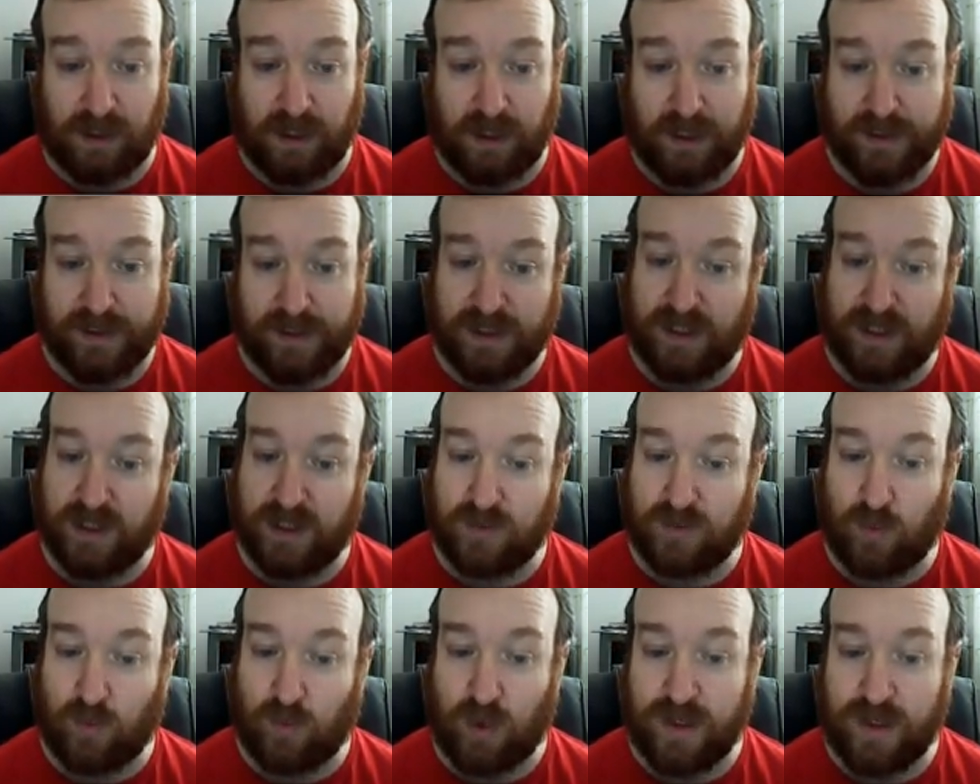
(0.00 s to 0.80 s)
So just
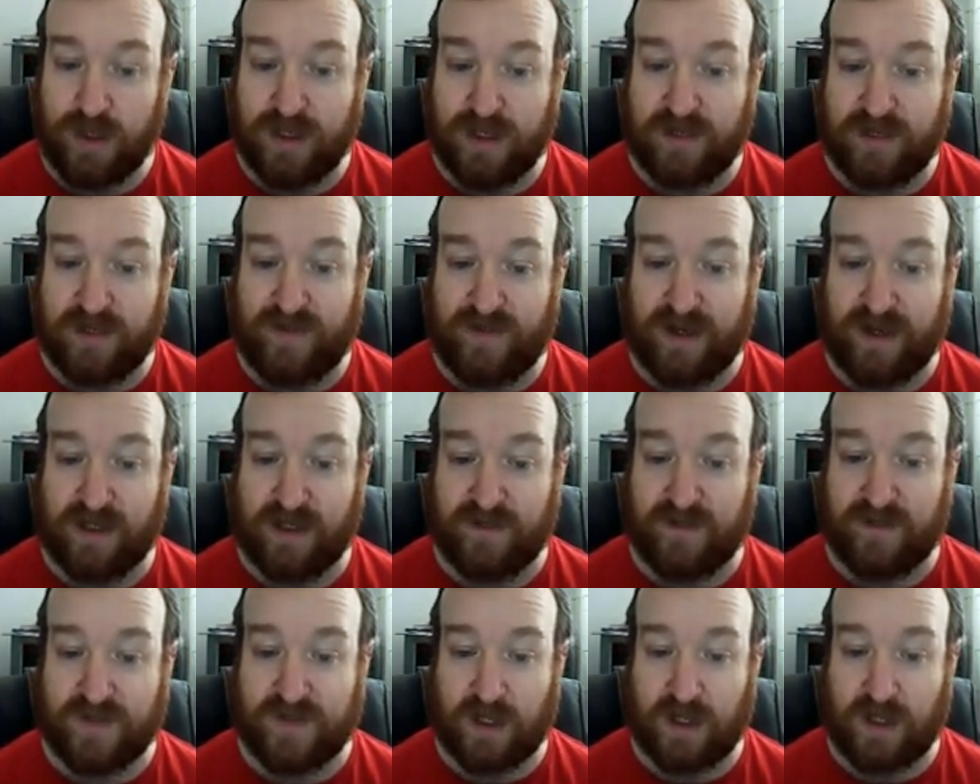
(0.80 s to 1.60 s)
1 disadvantage
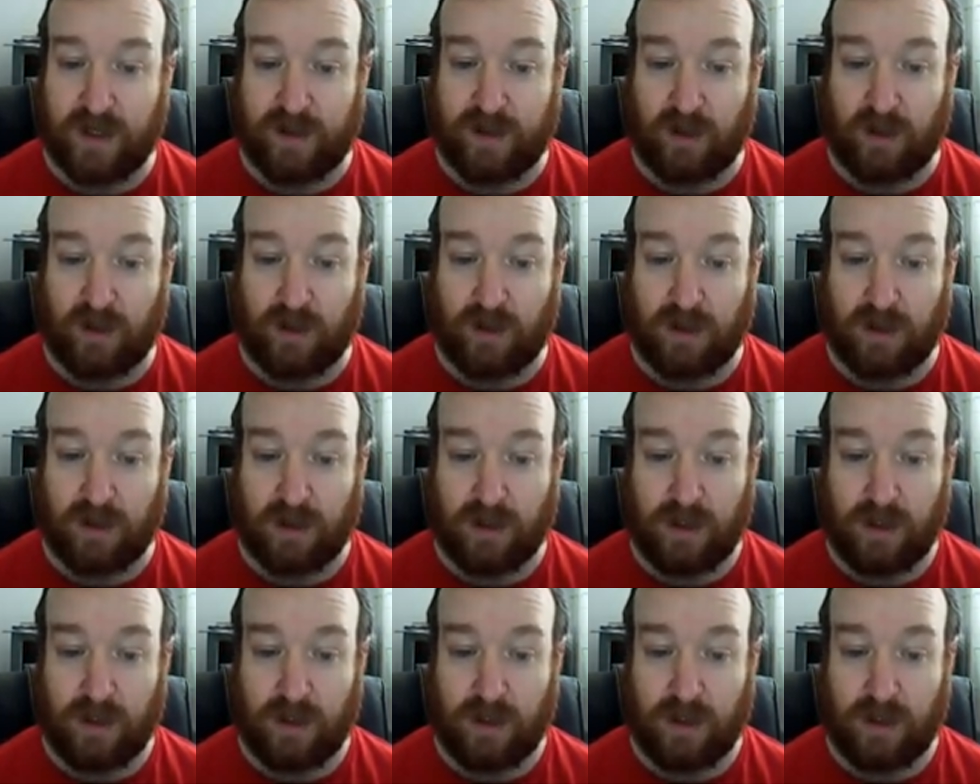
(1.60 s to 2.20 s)
of tidal.